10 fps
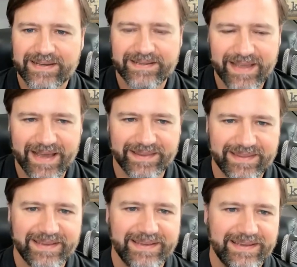Yeah.
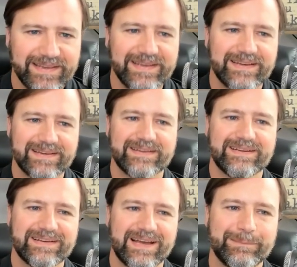The,
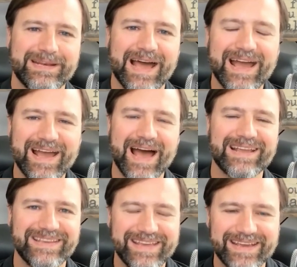I mean, I, I
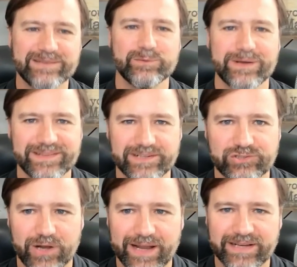get what they're
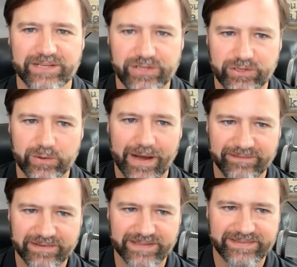trying to do.
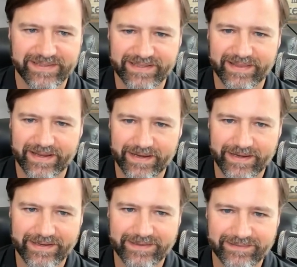Obviously sure.
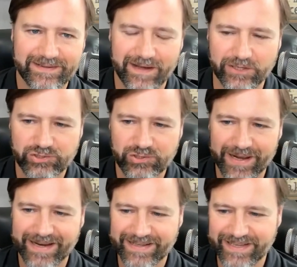They are
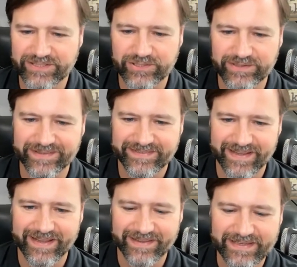trying to get you to
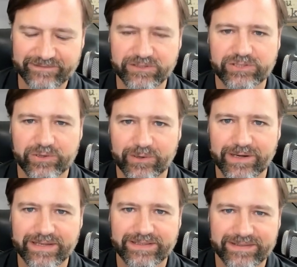send the
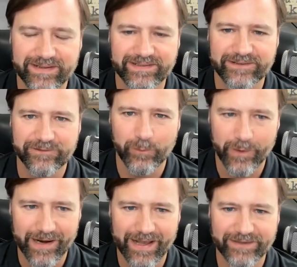inventory to their different
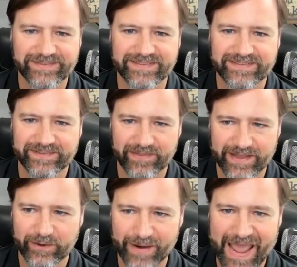warehouses so they
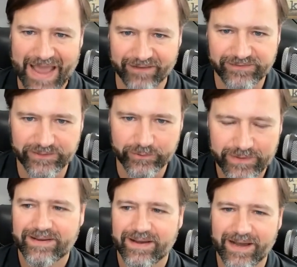don't have to.
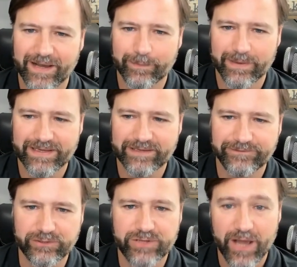Um, and if
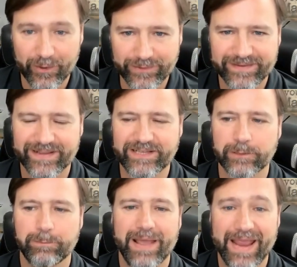you don't, then you're
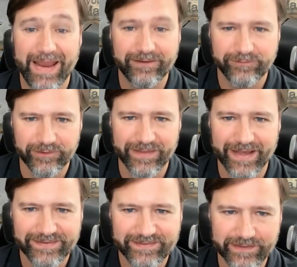paying for
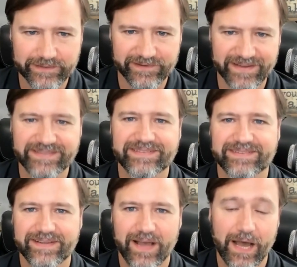that service
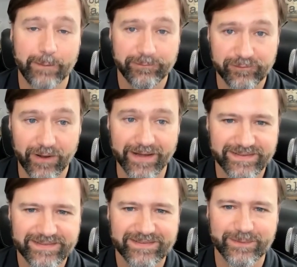up
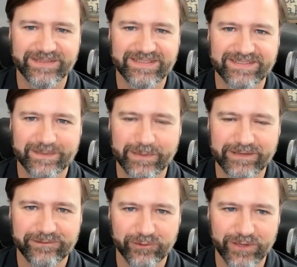front, which used to be
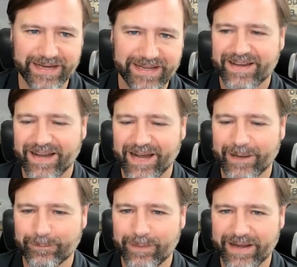free.
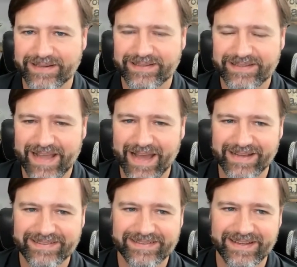Um, but yeah,
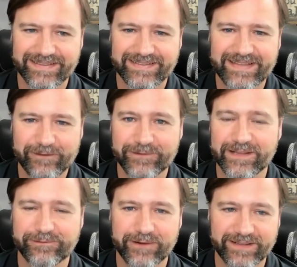it's, it's definitely
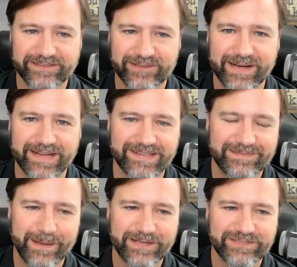frustrating,
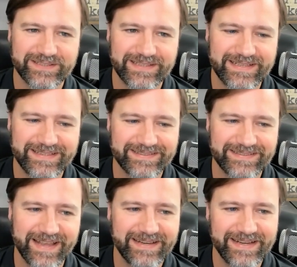especially
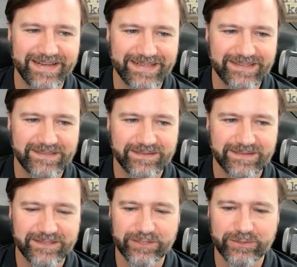sending
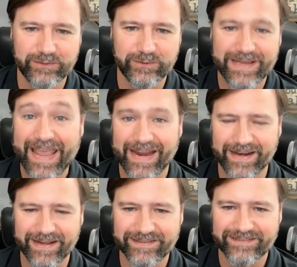to
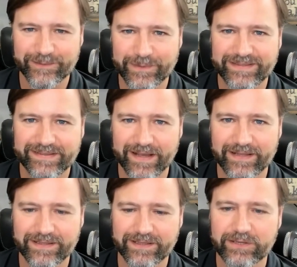Canada. So we
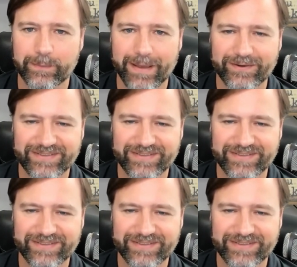sell a good amount